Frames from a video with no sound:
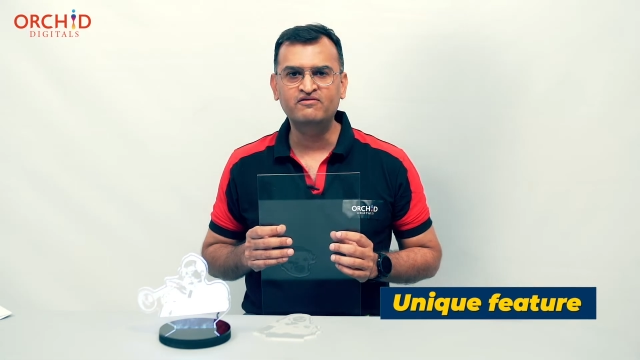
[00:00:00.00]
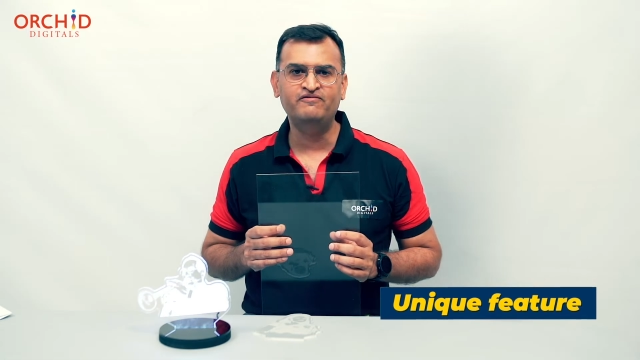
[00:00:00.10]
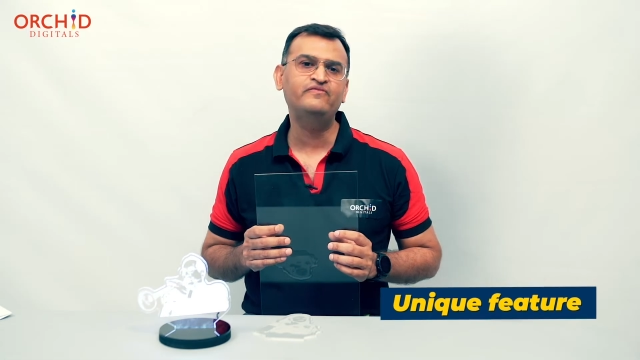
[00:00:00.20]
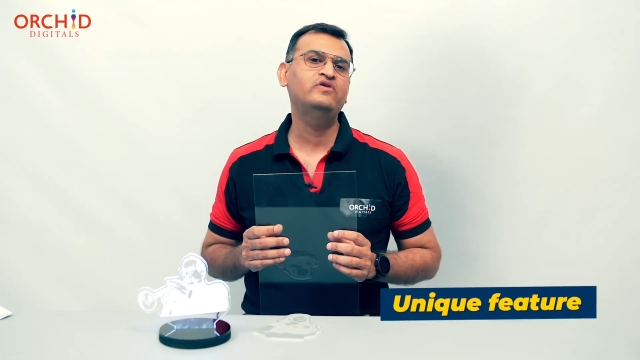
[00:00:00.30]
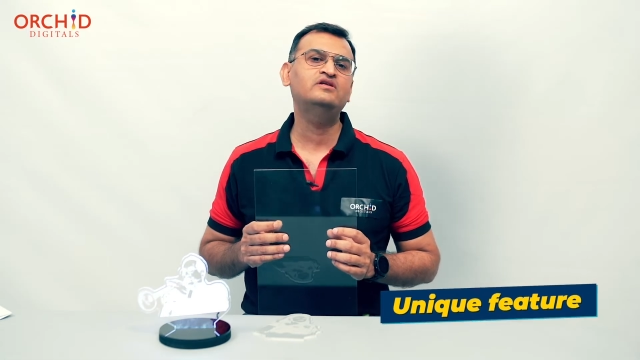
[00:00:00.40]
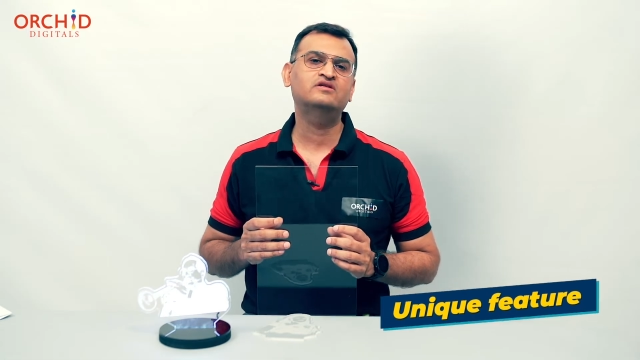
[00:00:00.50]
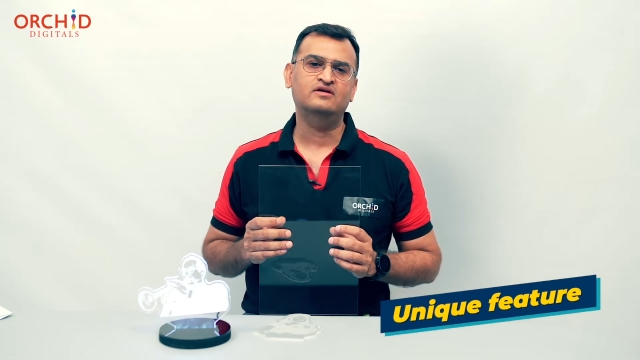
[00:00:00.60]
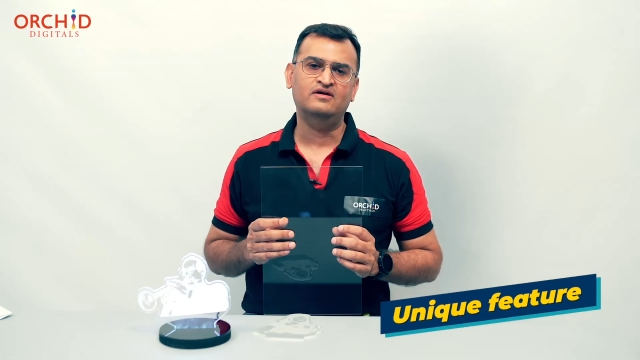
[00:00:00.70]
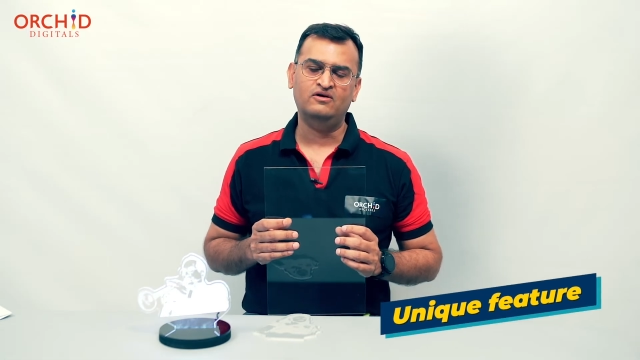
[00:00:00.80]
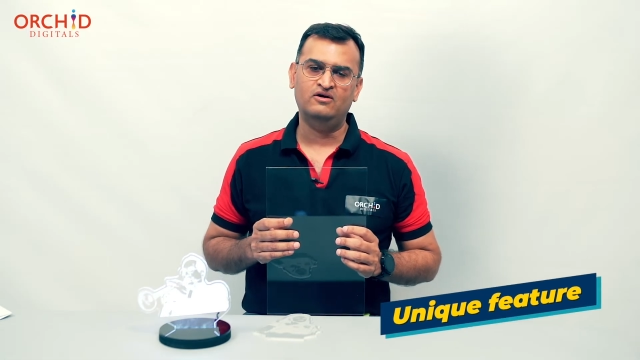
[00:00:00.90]

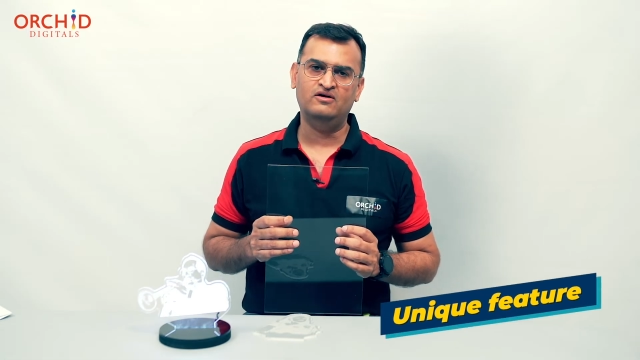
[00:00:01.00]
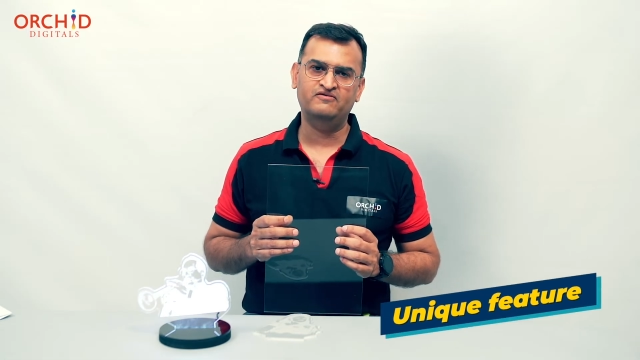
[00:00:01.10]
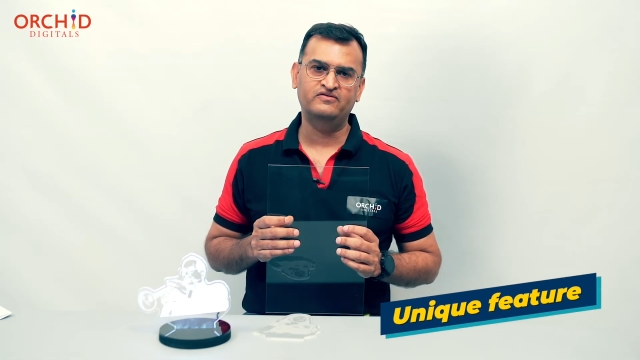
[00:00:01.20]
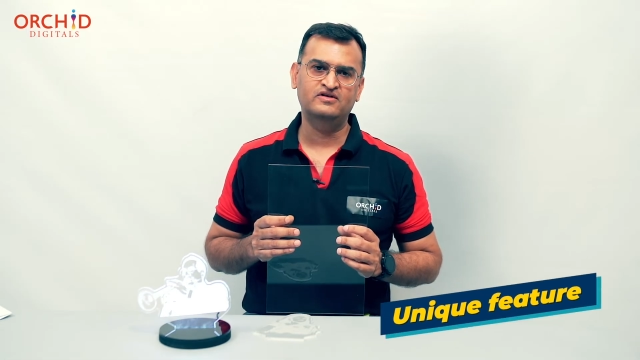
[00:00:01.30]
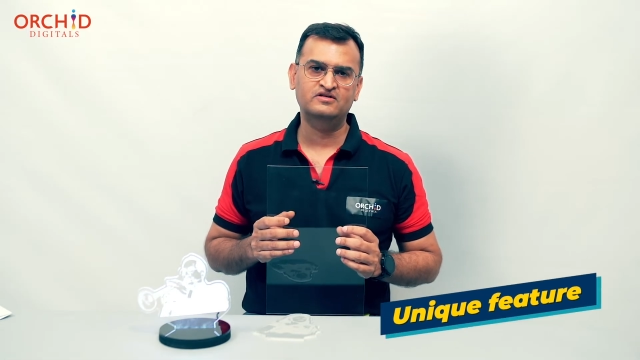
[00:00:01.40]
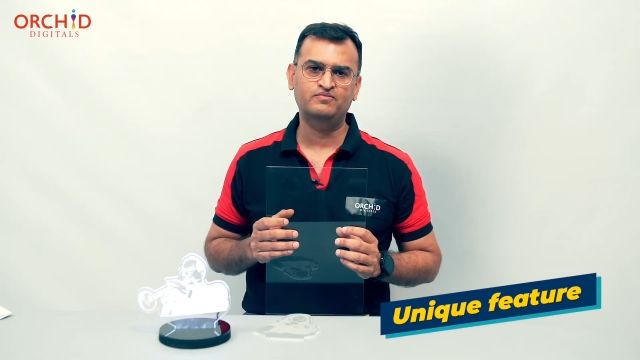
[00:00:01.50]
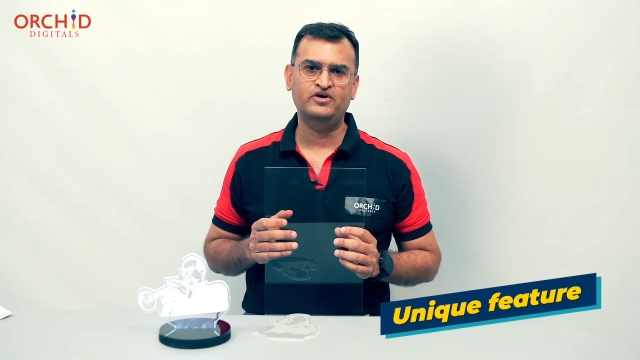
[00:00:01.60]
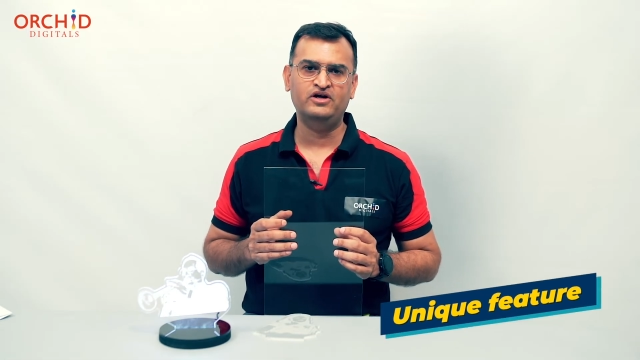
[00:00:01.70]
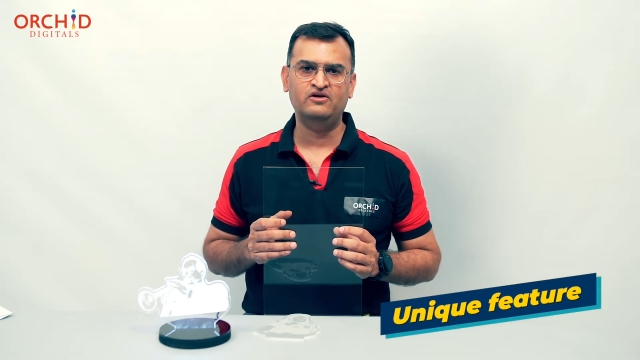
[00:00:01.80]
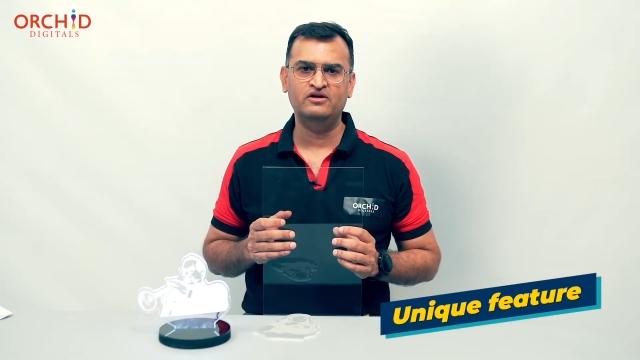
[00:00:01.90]
feature of this
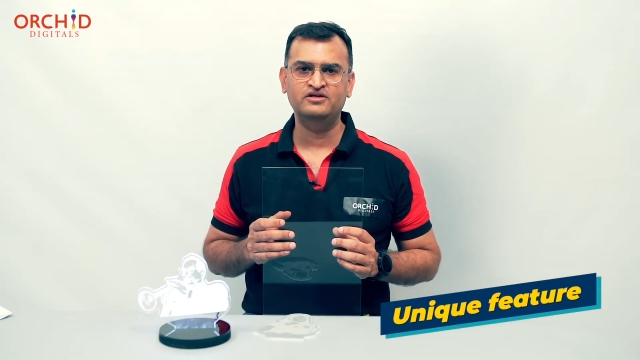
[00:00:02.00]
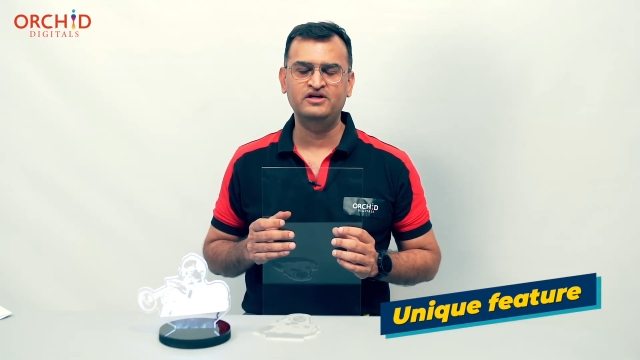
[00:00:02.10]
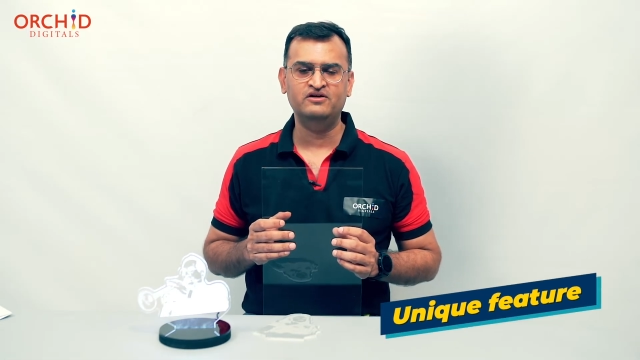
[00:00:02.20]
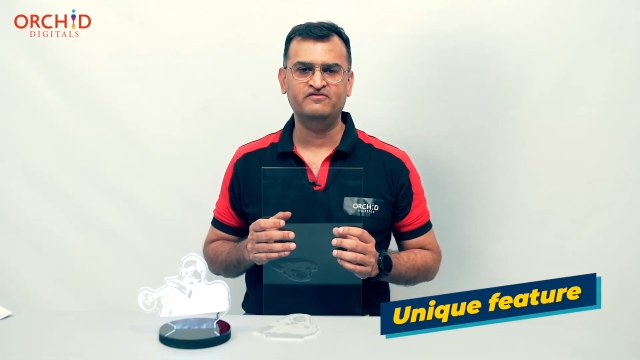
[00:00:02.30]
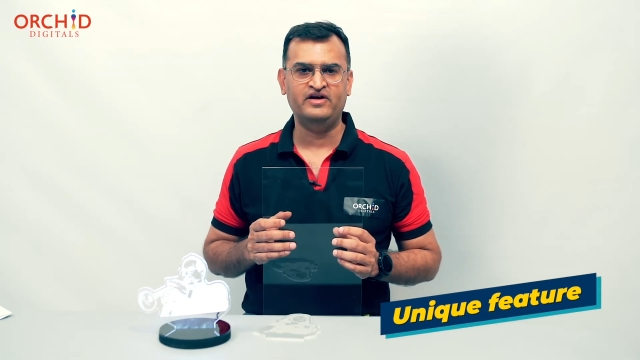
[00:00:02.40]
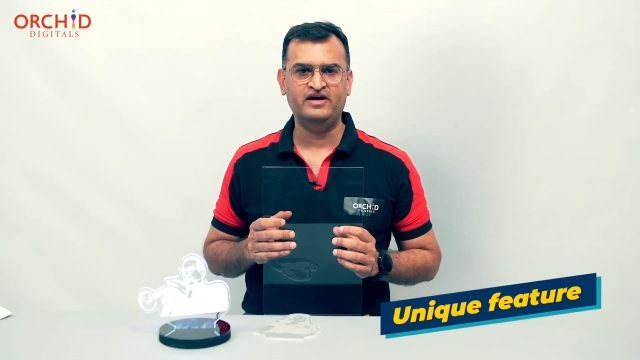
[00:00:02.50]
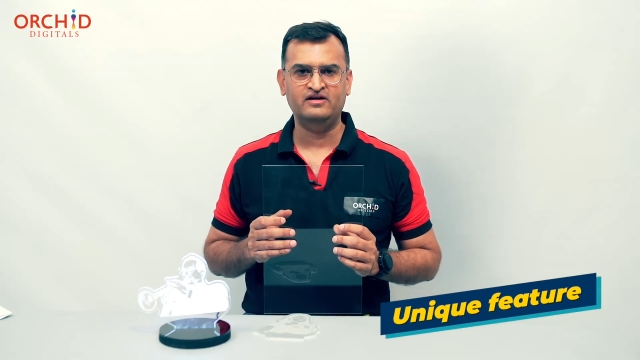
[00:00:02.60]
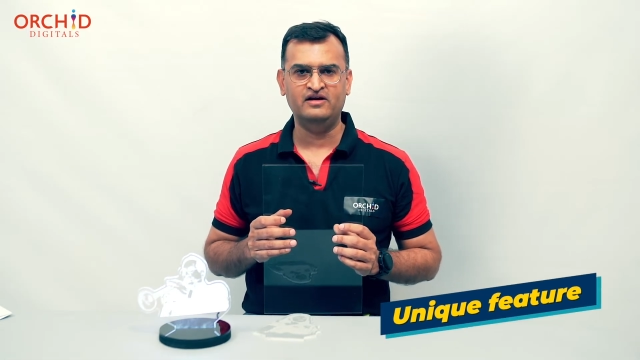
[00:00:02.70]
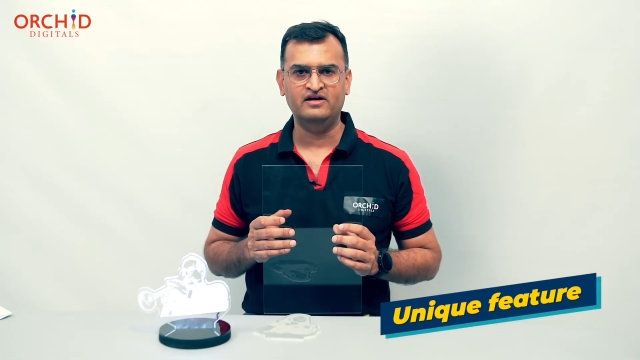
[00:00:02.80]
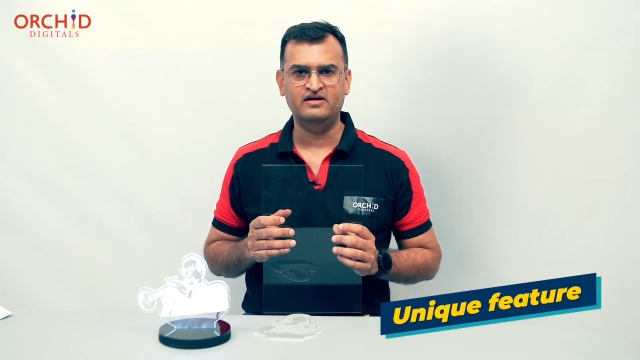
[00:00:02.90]
particular sheet of
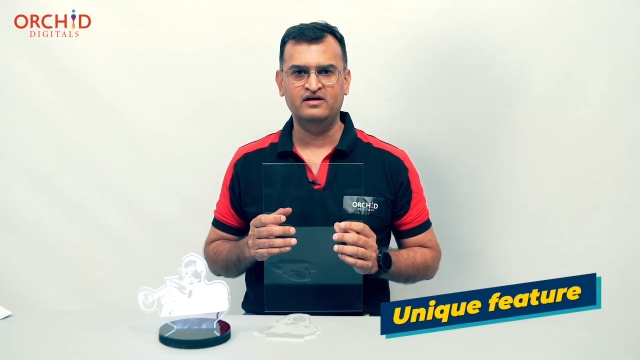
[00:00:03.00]
acrylic.